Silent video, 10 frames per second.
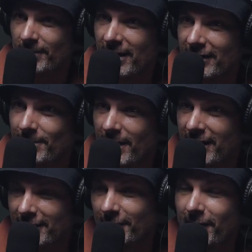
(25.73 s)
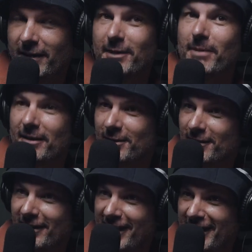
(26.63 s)
Mark and the Funky Bunch
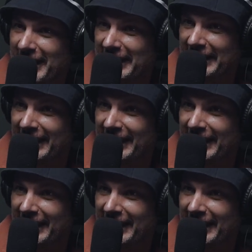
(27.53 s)
isn't here,